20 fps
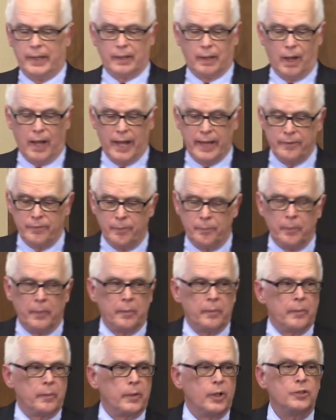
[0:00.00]
in
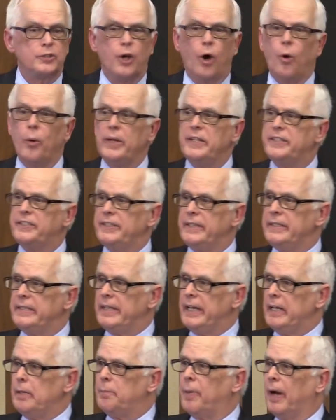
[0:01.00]
life, because
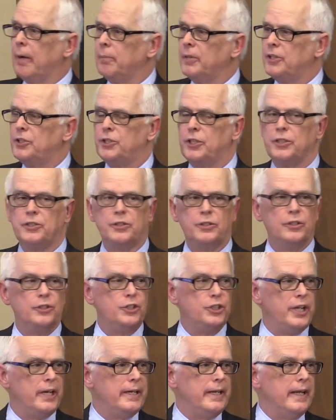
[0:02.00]
OECD publishes the
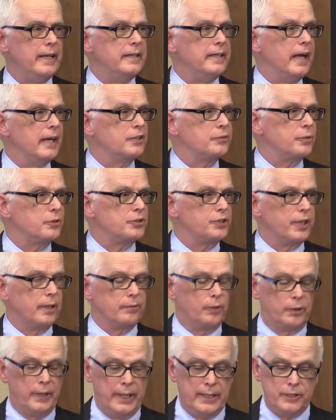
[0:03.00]
Gini index for
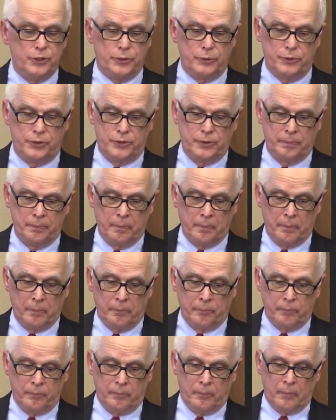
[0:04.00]
several nations.
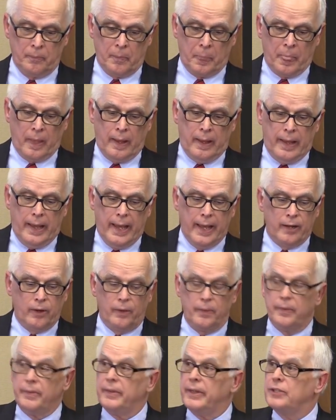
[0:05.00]

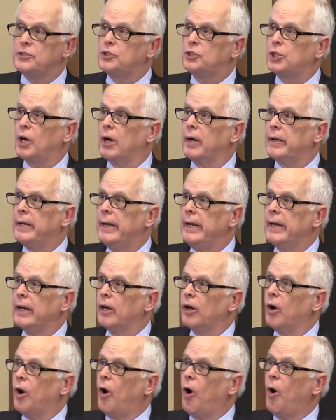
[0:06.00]
And this chart
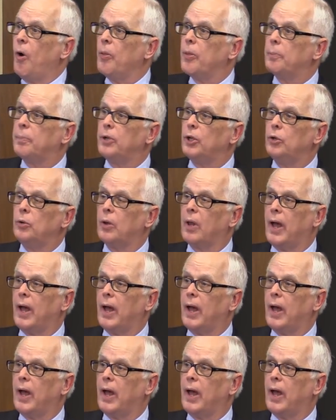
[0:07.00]
here, all the blue